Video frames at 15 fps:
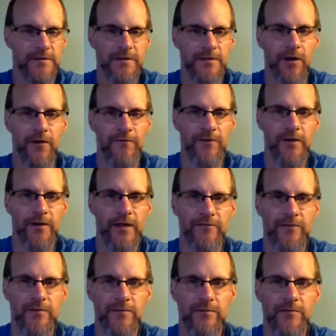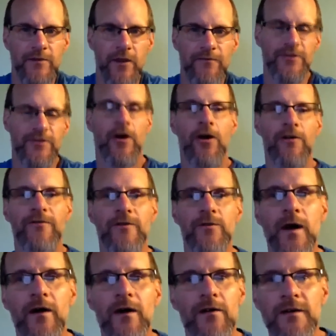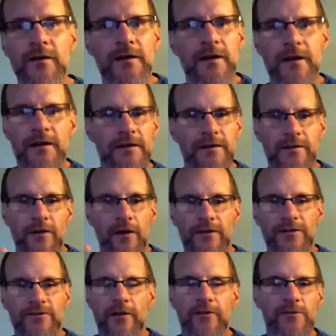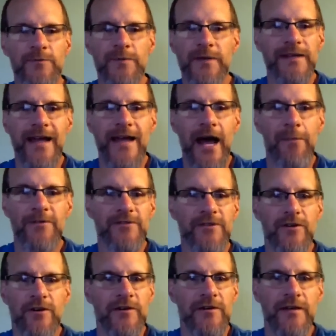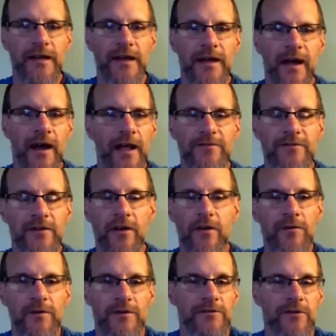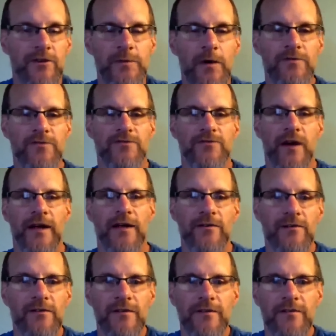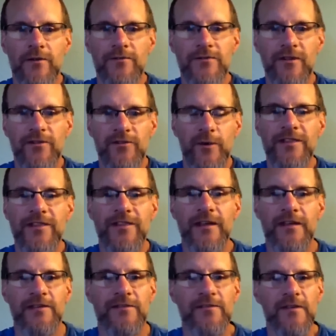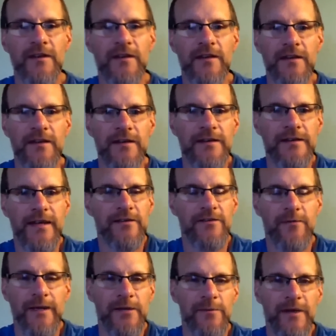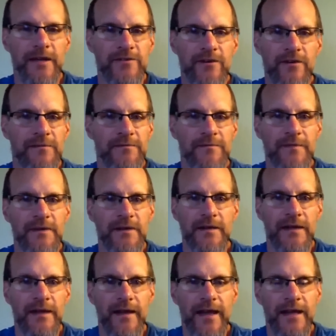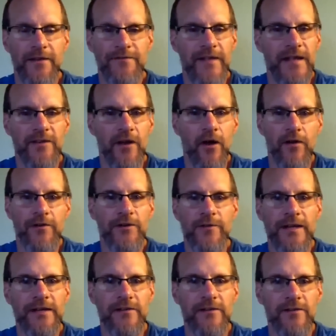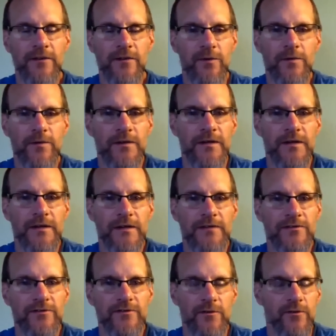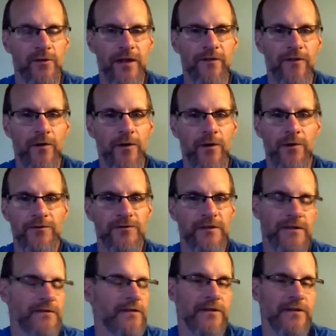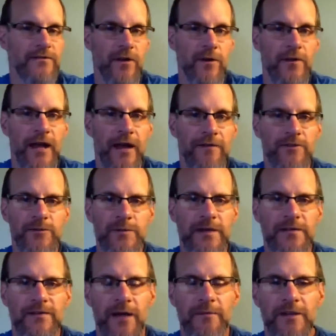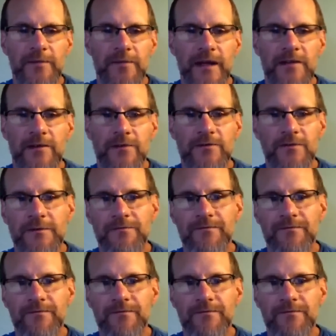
you know if you're if you know photography well, you know that shutter speed, aperture, and ISO is your exposure triangle. Those are the three things needed to make a picture. And if that's all you need to do to shoot great photos, you don't have to spend time in the menus.